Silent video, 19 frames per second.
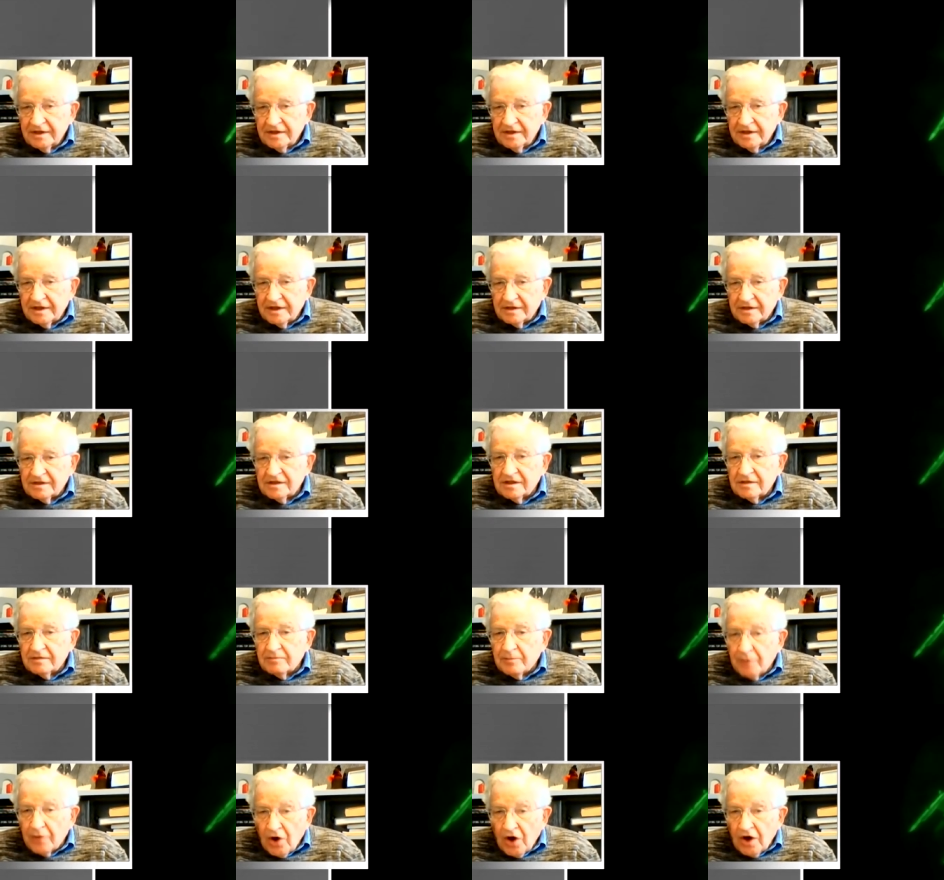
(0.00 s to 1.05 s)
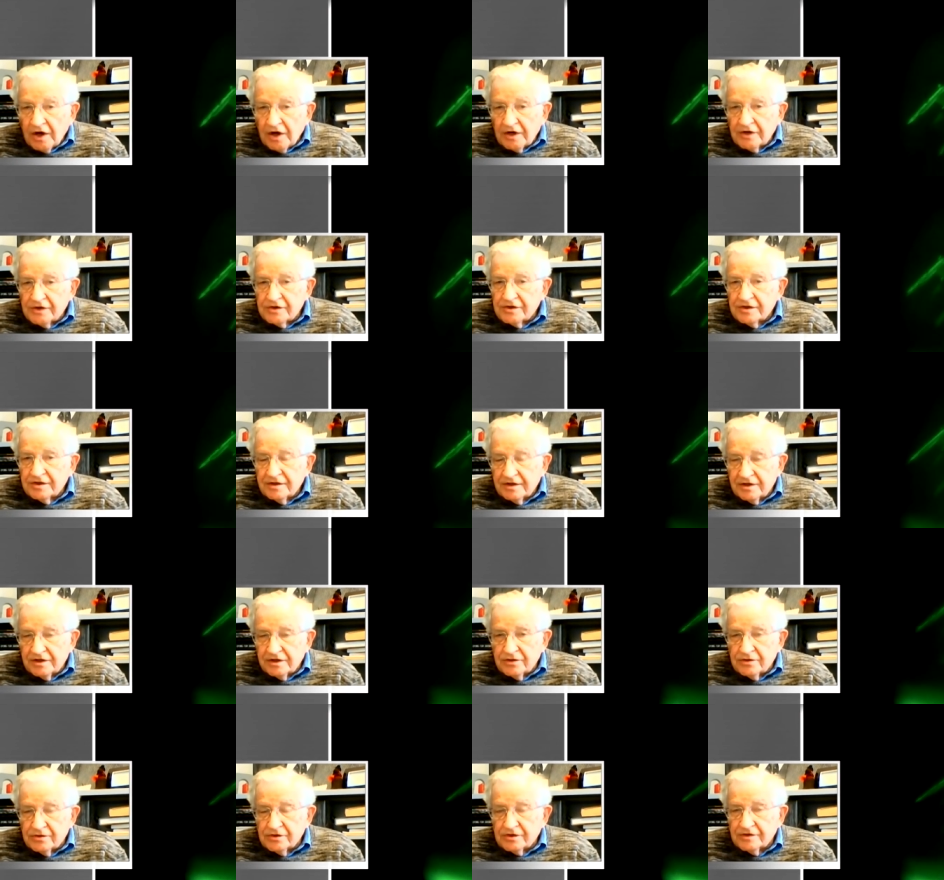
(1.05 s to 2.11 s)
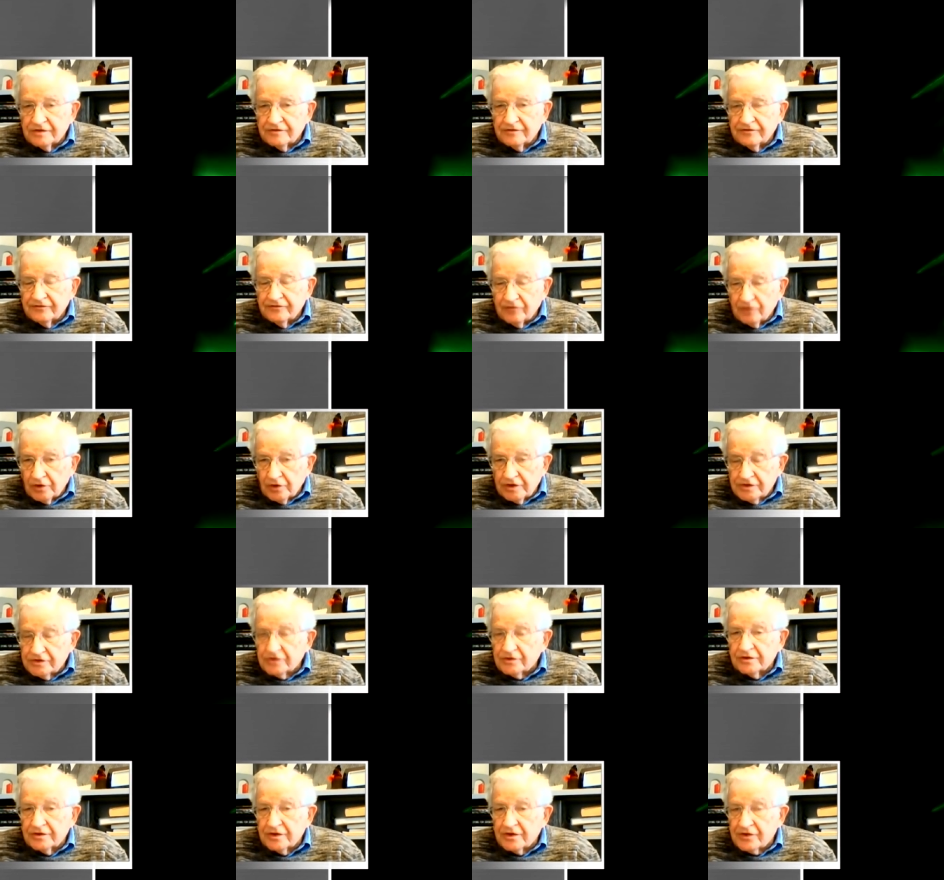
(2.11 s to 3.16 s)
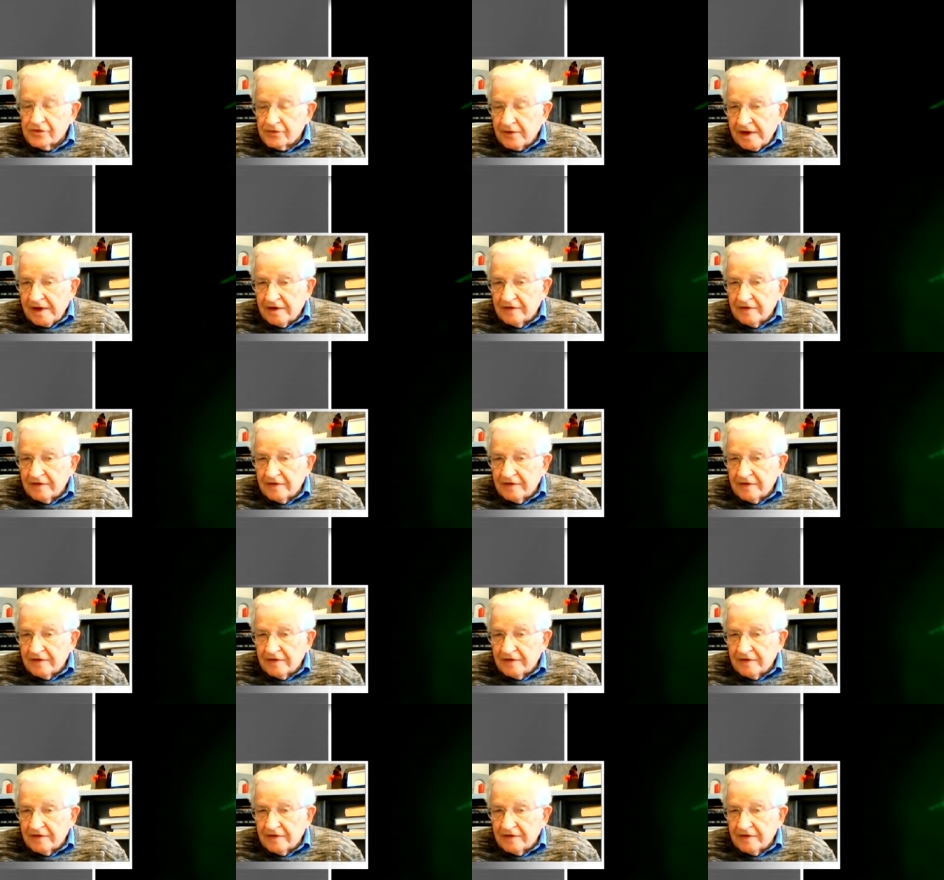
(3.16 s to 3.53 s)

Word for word: It bars the use of force or the threat